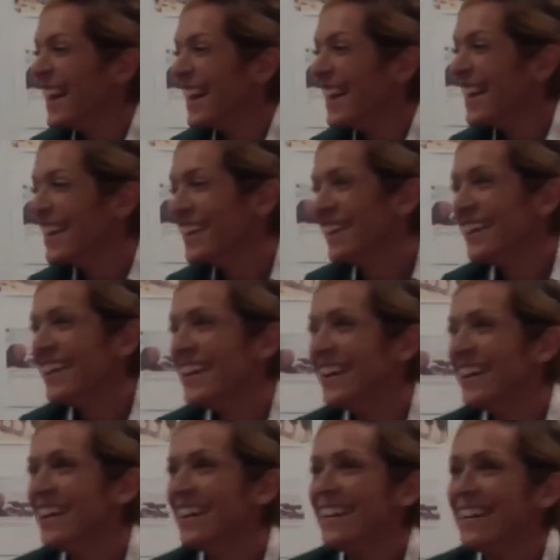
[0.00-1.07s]

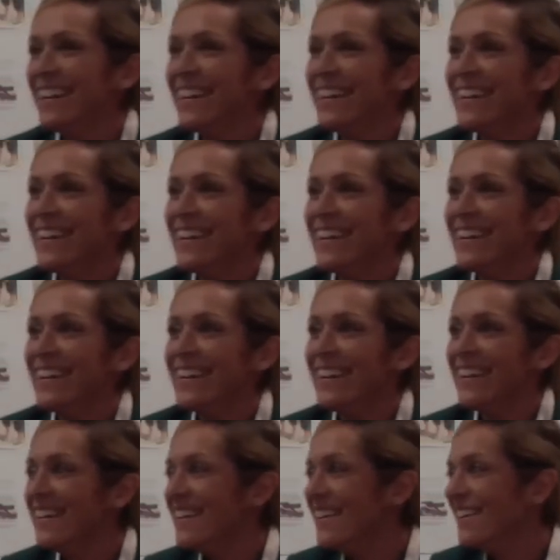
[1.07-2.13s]

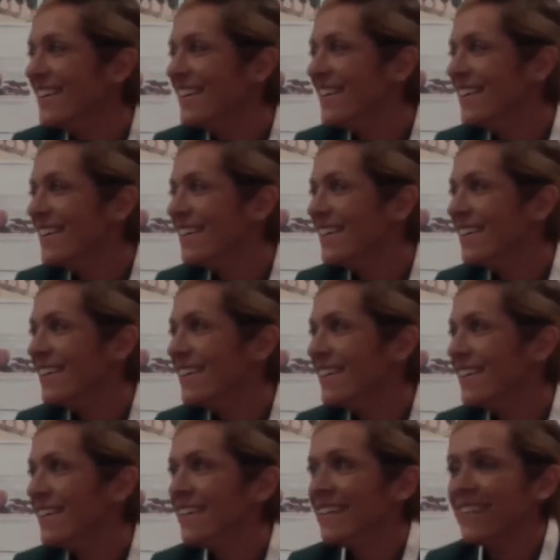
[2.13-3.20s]

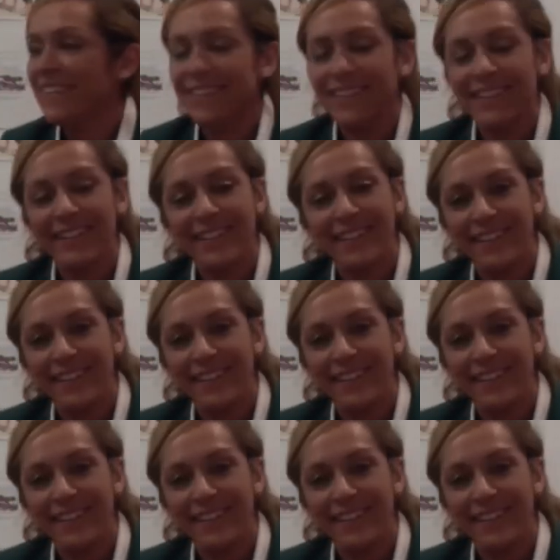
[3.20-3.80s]
No words are spoken by the person on screen.